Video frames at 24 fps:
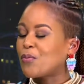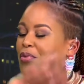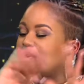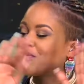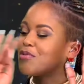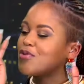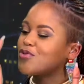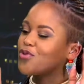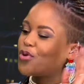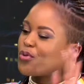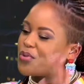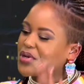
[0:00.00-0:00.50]
But
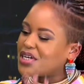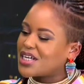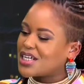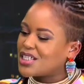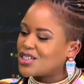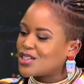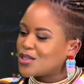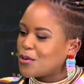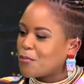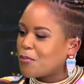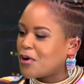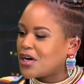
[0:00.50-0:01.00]
before we get
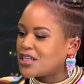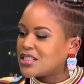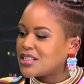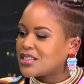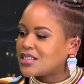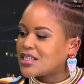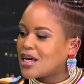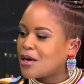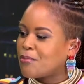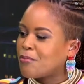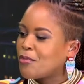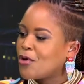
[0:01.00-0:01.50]
to party
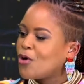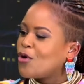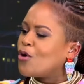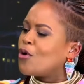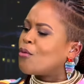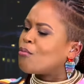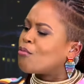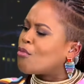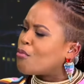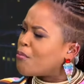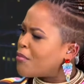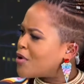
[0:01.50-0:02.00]
time,
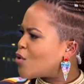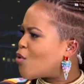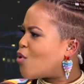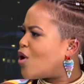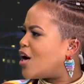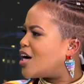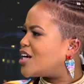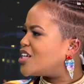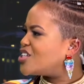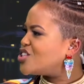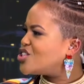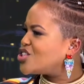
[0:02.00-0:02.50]

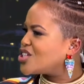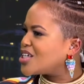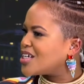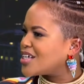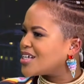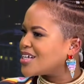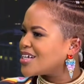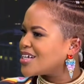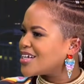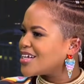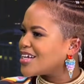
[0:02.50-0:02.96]
mumekuwa aje?